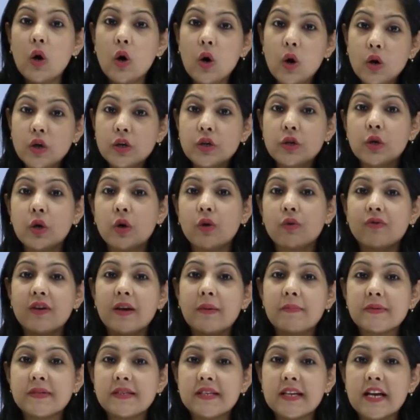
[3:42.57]
On your
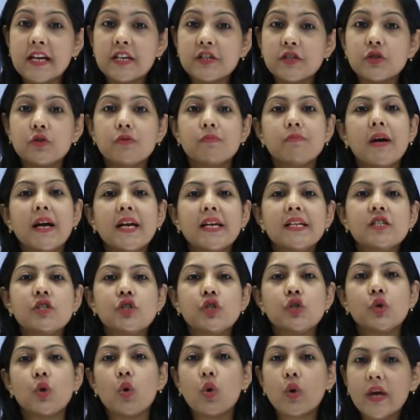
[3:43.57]
website, you might
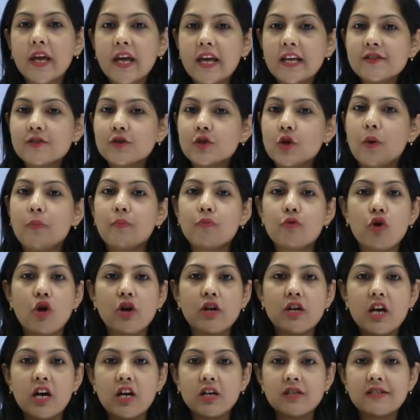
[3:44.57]
showcase your
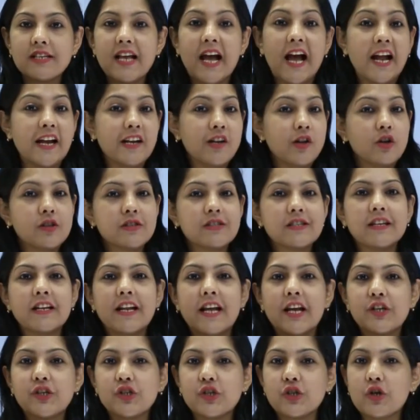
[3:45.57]
products and your
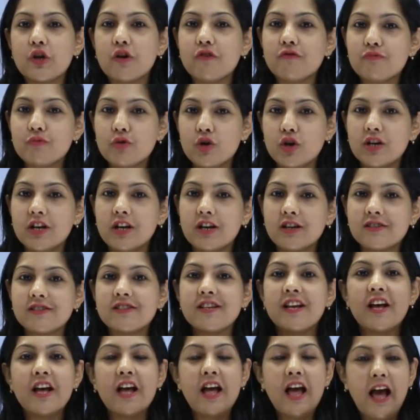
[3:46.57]
selection of products,